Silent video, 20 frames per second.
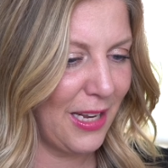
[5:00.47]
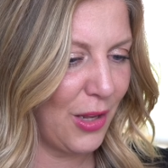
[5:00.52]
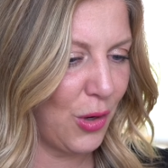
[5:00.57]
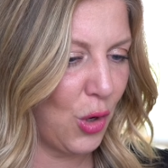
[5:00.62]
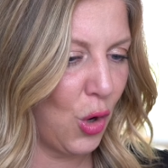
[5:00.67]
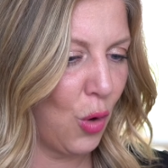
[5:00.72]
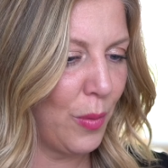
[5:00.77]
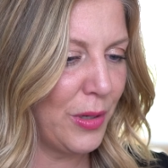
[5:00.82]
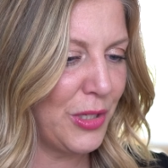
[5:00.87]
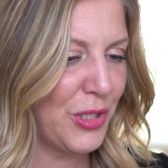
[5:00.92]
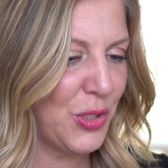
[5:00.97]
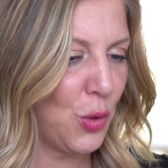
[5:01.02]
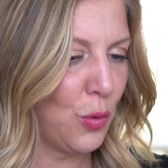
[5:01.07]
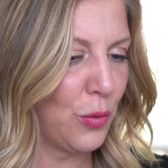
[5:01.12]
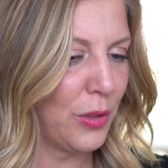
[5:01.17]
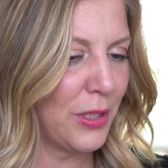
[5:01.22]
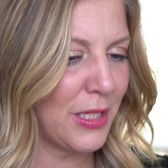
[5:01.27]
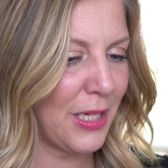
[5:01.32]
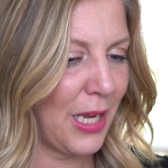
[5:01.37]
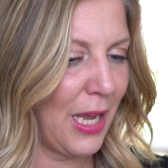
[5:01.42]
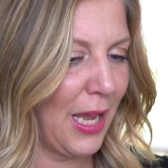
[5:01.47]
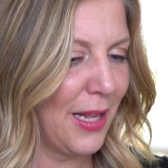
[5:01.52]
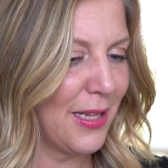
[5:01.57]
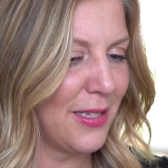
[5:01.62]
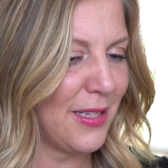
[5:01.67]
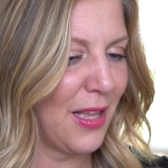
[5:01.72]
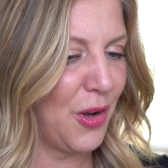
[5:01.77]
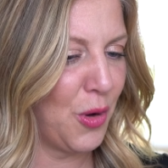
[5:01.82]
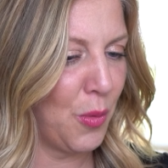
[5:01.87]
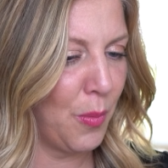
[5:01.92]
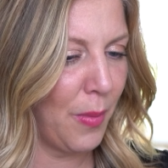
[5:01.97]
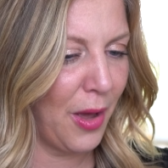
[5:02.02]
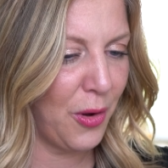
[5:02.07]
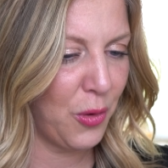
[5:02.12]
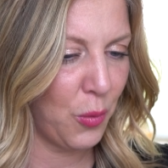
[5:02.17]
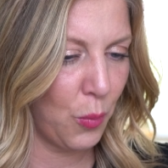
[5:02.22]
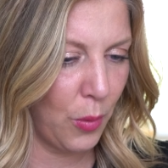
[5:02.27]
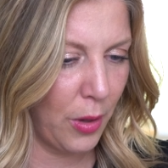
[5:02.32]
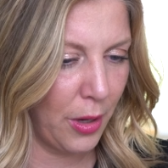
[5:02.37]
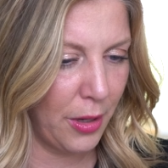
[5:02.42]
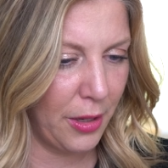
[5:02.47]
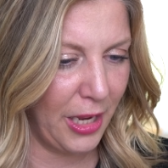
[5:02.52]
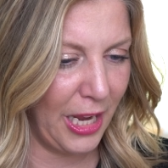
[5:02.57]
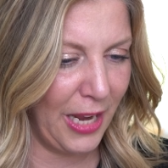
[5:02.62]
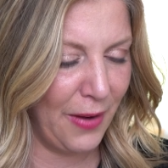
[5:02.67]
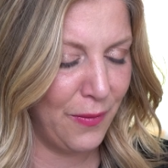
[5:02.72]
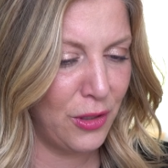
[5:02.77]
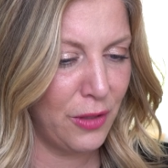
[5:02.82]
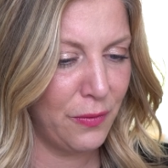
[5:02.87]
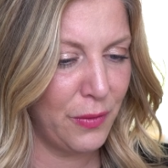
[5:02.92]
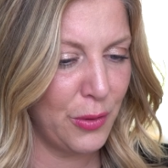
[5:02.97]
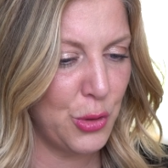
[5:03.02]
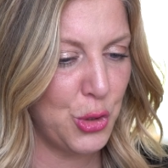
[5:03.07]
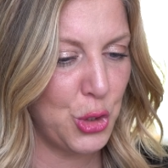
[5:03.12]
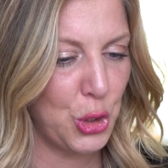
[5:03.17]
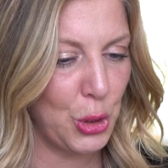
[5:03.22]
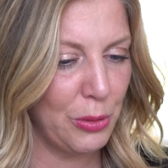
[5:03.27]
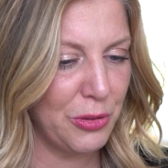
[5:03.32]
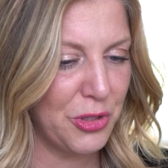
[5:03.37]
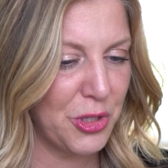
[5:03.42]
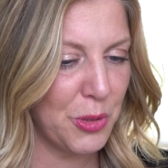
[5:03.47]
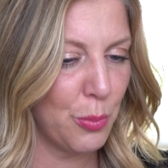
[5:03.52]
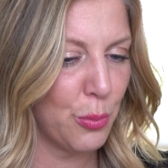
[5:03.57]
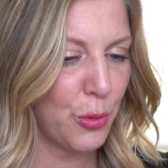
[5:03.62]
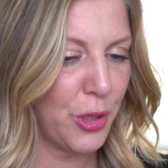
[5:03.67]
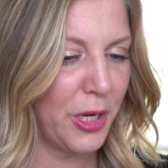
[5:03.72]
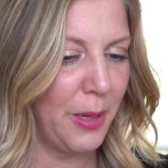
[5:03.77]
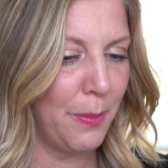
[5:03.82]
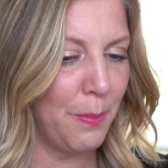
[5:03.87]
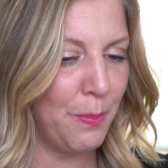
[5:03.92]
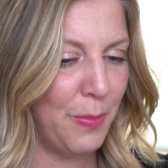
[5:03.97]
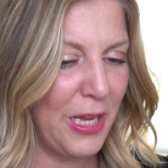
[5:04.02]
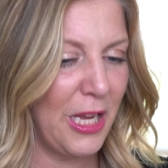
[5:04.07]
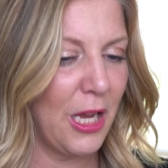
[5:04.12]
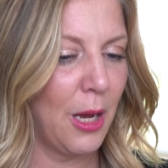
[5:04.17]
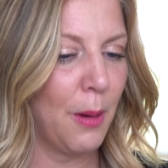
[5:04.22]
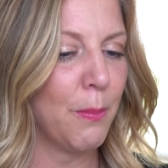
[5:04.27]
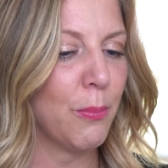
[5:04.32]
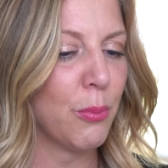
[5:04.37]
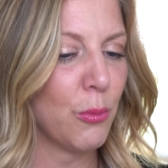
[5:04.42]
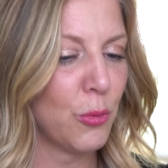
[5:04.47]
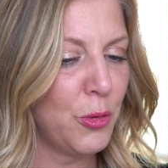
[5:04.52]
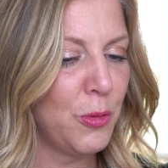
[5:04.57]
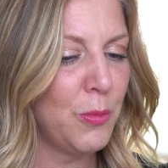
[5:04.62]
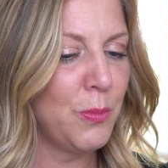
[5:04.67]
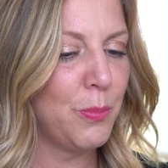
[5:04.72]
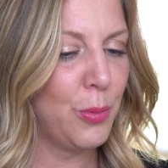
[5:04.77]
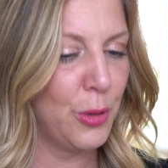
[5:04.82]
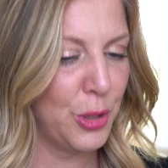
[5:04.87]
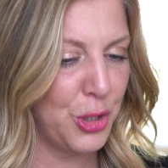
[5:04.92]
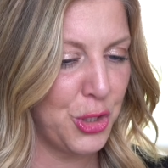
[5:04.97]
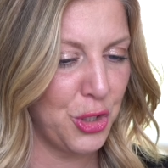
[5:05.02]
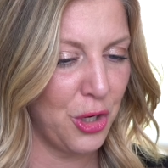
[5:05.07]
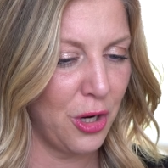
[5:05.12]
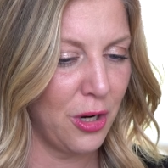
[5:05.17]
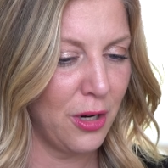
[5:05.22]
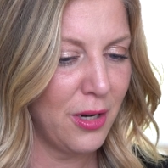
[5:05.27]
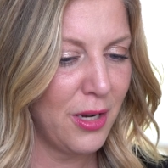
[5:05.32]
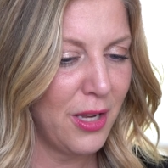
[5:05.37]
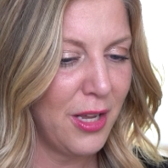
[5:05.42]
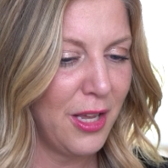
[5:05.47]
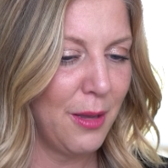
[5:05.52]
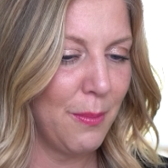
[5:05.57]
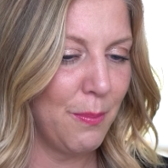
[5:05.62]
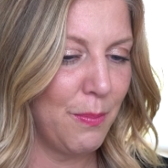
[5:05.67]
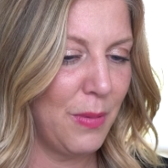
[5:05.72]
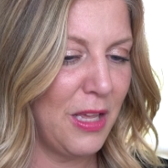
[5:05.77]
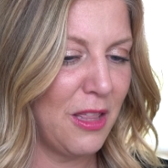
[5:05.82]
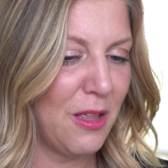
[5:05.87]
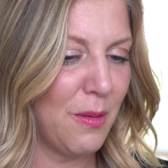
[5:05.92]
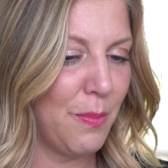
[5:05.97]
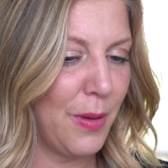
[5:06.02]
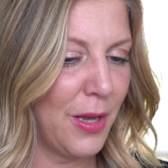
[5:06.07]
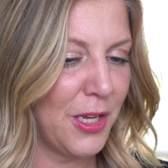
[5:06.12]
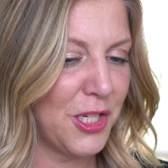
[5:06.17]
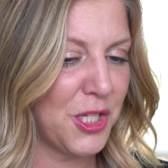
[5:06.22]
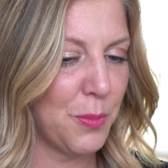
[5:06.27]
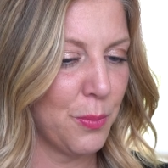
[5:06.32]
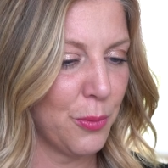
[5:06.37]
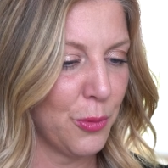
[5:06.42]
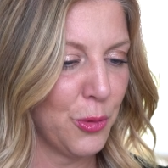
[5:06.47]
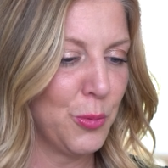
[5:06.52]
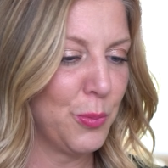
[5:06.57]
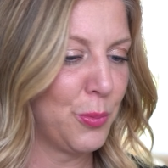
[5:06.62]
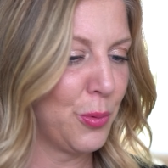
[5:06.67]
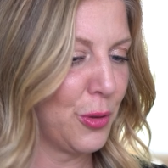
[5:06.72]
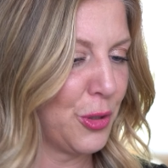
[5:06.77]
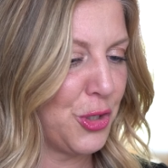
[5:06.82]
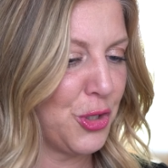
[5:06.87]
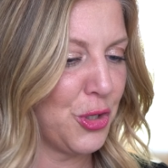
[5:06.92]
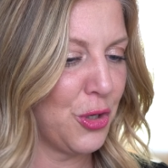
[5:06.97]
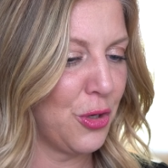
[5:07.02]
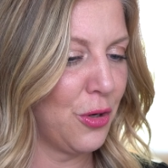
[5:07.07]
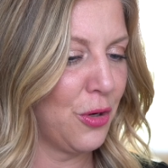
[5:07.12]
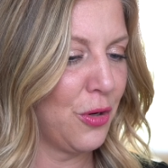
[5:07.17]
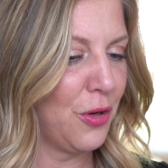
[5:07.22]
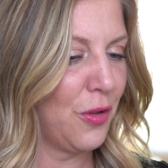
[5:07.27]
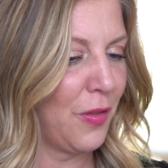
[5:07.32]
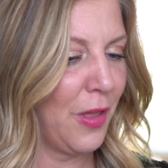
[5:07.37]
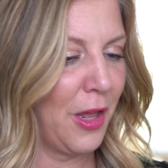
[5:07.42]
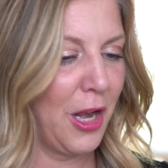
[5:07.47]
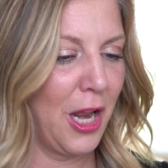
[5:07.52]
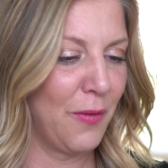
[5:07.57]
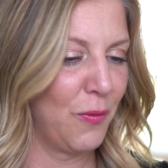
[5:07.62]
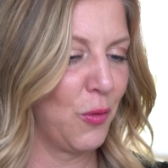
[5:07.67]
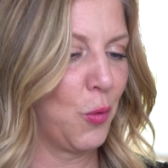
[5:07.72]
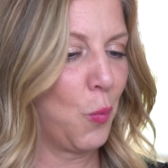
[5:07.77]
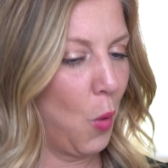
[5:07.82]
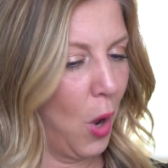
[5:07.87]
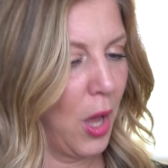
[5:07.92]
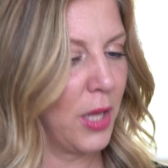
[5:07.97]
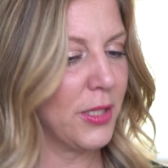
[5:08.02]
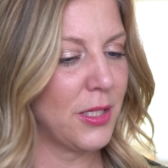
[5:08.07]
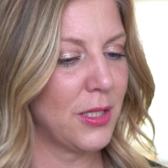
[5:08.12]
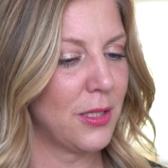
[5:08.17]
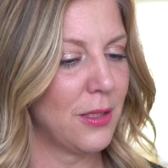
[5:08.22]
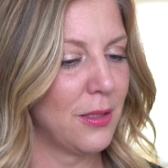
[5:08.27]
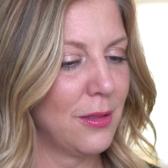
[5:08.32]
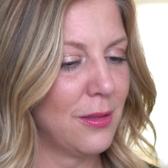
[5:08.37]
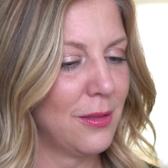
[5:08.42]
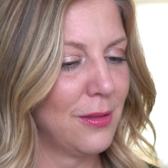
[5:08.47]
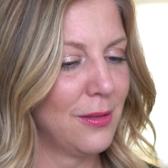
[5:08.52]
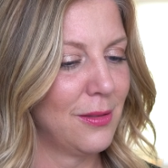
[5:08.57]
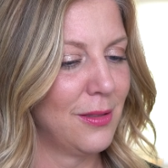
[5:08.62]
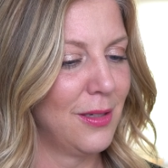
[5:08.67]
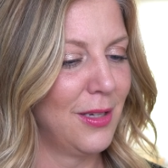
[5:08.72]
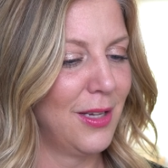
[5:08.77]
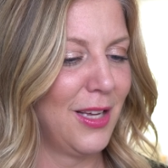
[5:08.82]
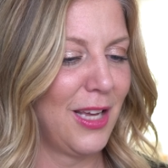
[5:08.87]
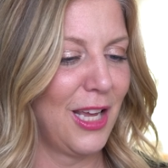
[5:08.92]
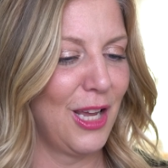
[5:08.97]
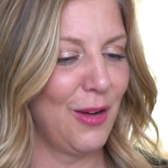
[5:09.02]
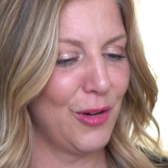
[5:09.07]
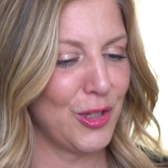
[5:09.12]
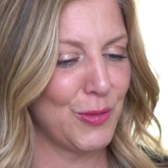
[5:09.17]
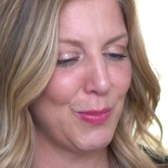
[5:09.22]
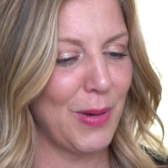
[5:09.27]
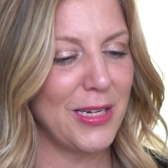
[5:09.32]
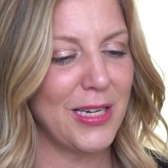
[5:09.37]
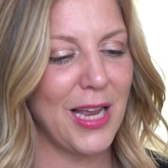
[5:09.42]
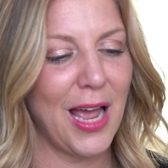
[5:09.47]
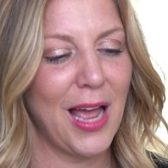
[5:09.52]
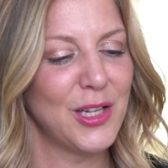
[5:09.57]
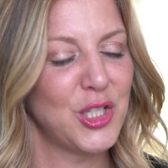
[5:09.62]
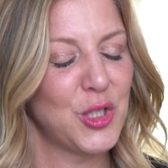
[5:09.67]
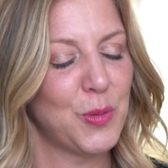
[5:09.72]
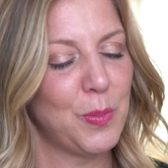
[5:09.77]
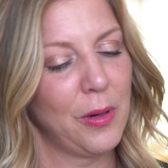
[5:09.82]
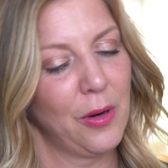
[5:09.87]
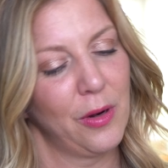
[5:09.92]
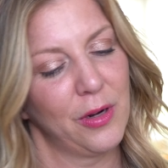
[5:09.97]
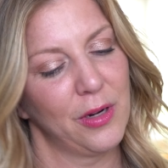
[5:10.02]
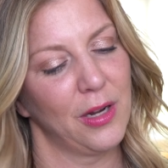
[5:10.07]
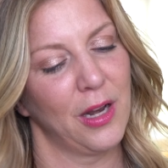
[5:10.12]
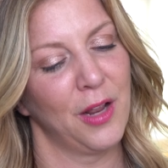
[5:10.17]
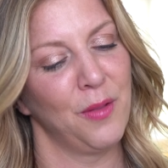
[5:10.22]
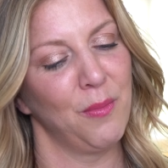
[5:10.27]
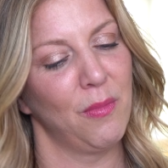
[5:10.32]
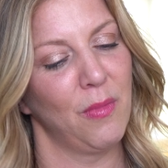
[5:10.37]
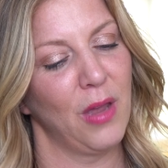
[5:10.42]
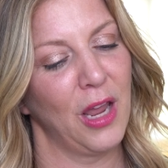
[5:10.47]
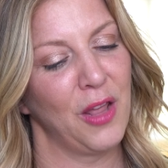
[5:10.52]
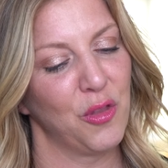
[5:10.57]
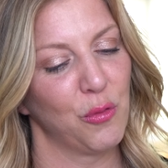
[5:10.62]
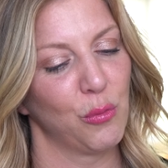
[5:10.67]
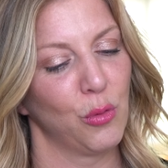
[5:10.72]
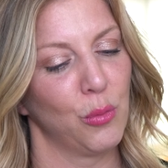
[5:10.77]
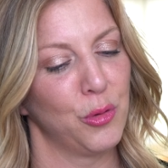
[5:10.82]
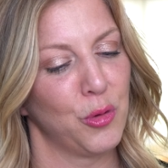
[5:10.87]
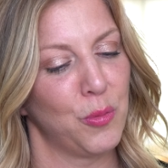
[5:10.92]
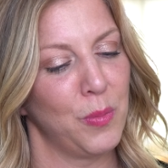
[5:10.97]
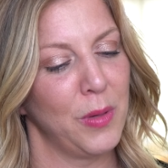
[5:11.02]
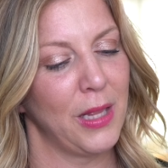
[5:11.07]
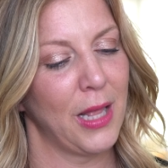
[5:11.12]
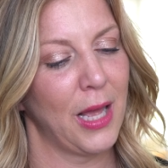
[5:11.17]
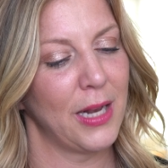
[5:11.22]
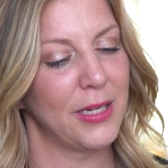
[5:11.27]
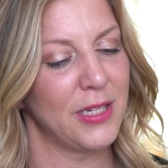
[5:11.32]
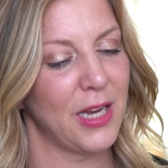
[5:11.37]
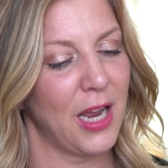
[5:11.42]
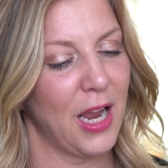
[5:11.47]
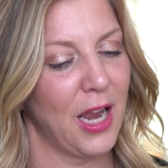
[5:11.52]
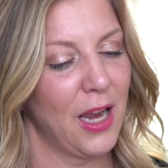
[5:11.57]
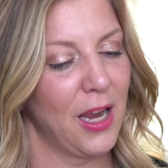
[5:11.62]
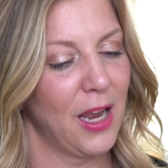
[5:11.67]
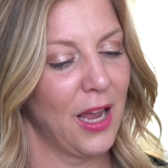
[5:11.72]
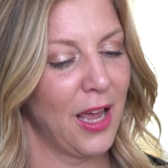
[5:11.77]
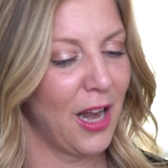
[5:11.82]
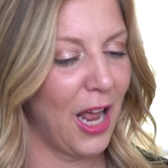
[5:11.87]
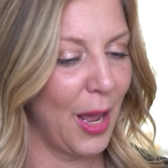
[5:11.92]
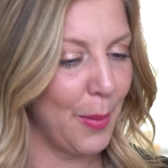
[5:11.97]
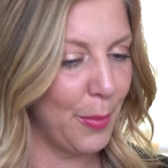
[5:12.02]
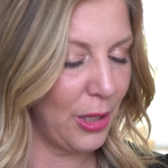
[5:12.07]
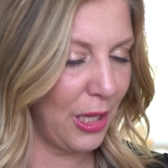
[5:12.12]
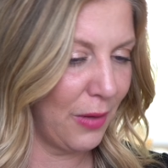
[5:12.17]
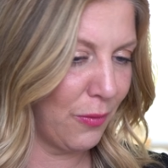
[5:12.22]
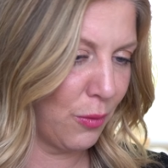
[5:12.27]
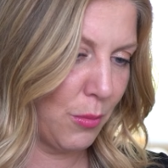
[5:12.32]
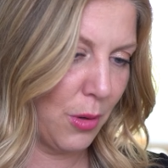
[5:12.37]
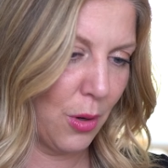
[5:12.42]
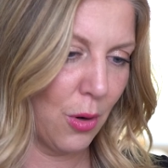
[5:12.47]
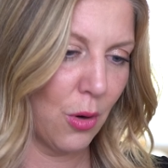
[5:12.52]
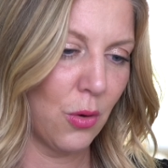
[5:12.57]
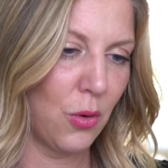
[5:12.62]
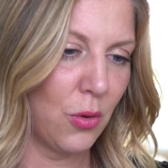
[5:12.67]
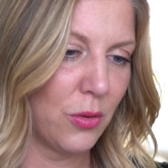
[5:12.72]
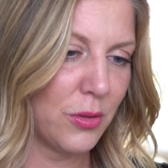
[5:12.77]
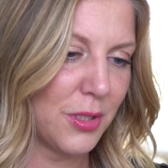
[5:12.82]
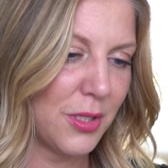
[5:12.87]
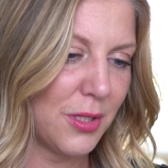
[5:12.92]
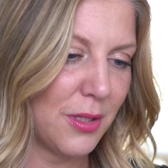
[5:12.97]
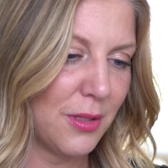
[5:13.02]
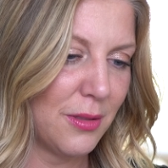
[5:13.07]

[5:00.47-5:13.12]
had always told us kids that no matter what, even if you choose to be a broom pusher, be the best broom pusher that ever was. It was my dad's spirit in the room with me that day, and I believe in miracles.